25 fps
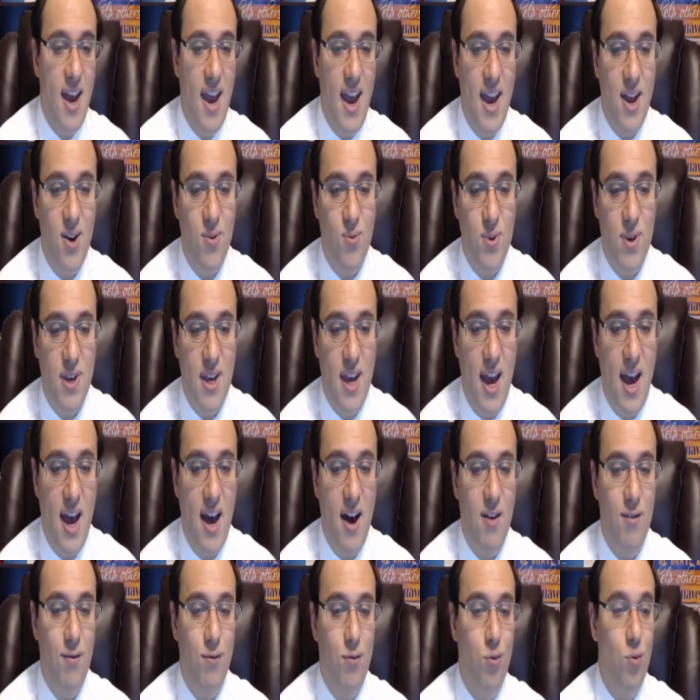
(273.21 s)
and we
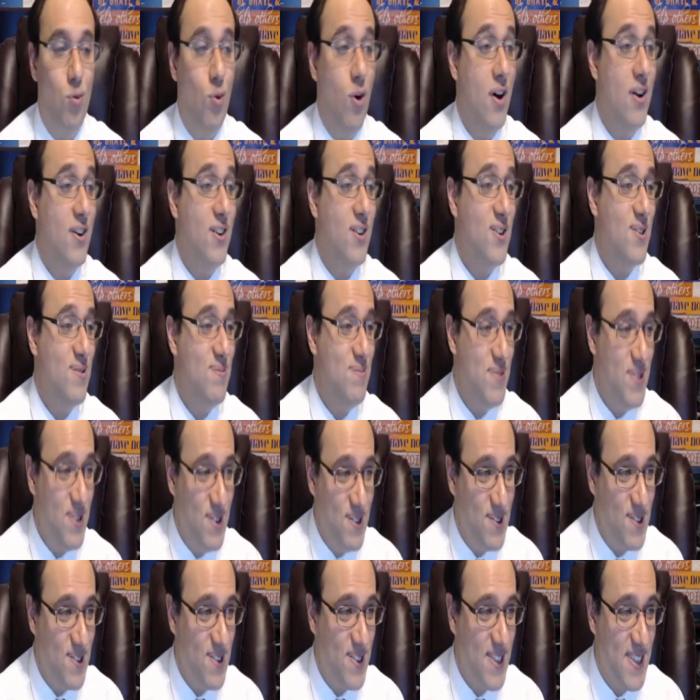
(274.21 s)
have one
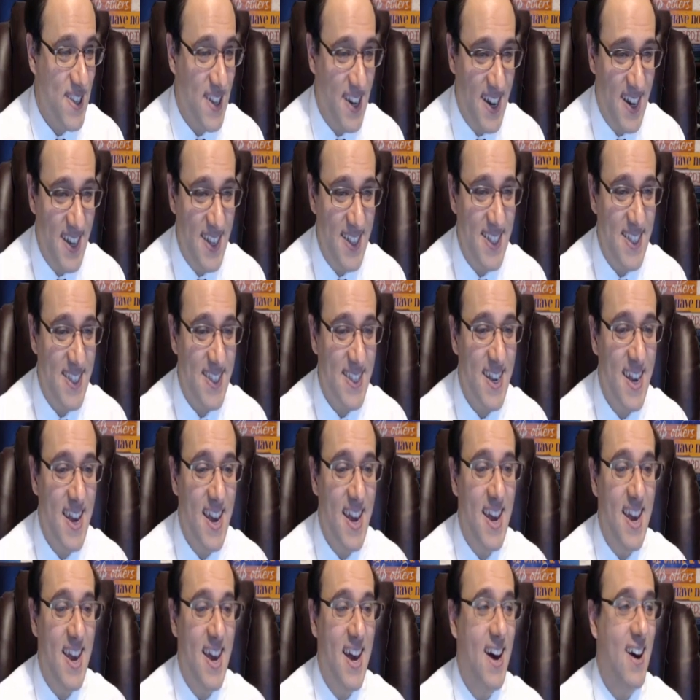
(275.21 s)
computer science.
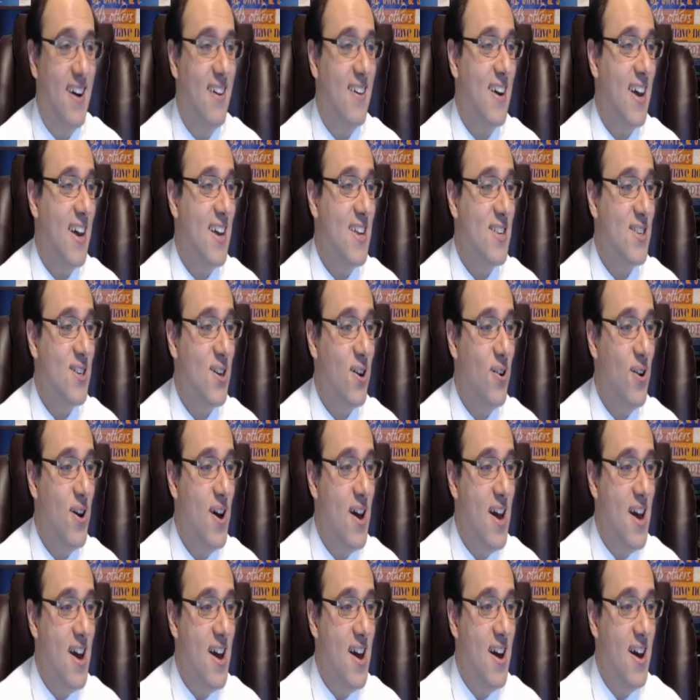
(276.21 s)
Okay, so